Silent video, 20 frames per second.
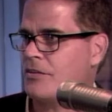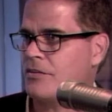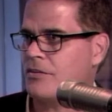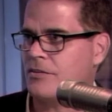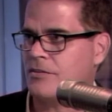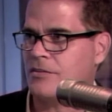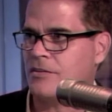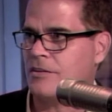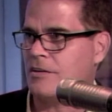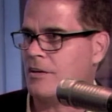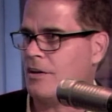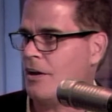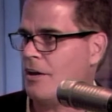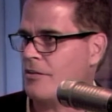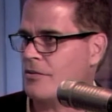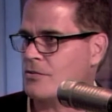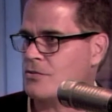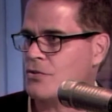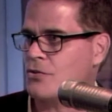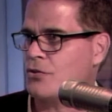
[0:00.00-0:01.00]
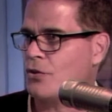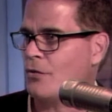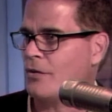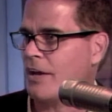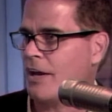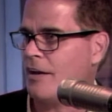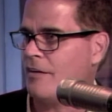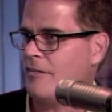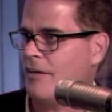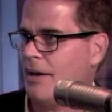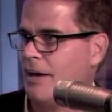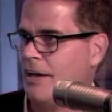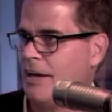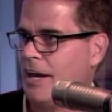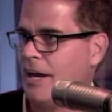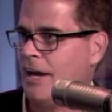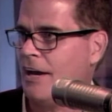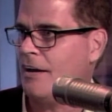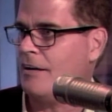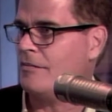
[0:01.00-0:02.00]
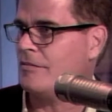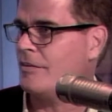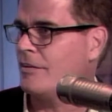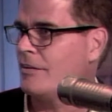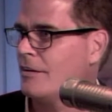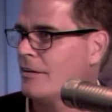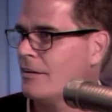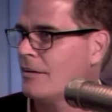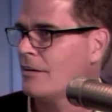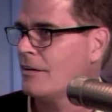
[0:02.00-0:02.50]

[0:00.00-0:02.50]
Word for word: that the others who don't have that have?